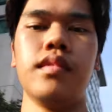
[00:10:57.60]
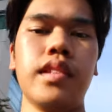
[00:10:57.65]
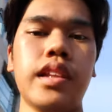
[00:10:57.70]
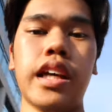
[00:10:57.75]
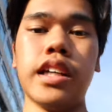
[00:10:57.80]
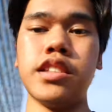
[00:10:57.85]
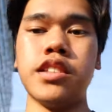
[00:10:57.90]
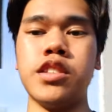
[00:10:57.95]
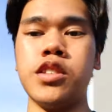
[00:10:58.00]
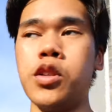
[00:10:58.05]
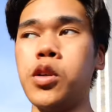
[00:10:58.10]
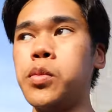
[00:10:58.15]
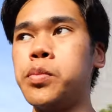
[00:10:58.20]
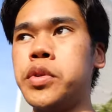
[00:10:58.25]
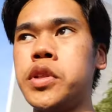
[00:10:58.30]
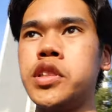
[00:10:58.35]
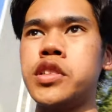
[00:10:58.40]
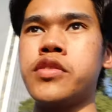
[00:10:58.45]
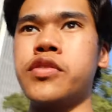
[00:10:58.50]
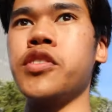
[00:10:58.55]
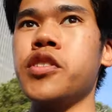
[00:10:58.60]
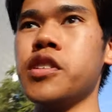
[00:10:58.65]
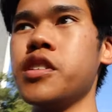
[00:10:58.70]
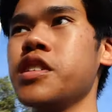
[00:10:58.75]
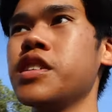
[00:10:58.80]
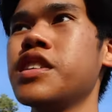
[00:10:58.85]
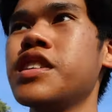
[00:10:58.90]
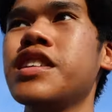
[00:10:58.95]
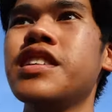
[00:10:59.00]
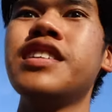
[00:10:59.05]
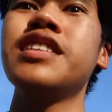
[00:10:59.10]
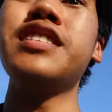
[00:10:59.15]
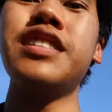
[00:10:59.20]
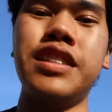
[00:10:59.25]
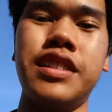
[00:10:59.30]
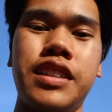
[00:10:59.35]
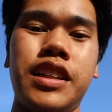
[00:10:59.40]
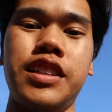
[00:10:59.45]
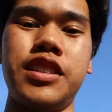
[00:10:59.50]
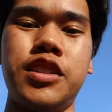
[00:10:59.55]
That's so peaceful.
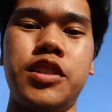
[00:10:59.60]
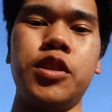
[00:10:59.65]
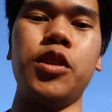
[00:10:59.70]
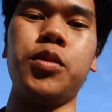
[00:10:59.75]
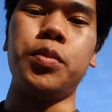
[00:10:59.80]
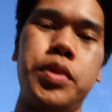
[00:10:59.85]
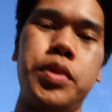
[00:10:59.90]
It's so